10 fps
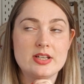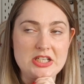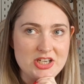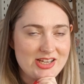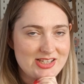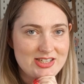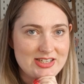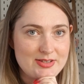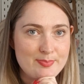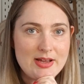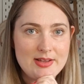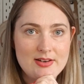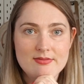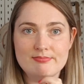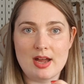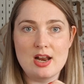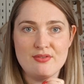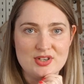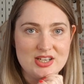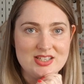Jason did, my
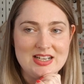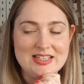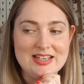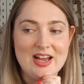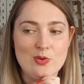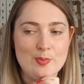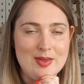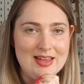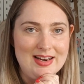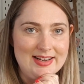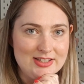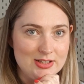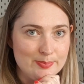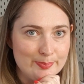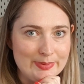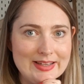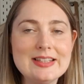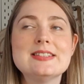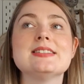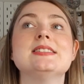love Jason, he did help me a little
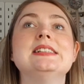bit.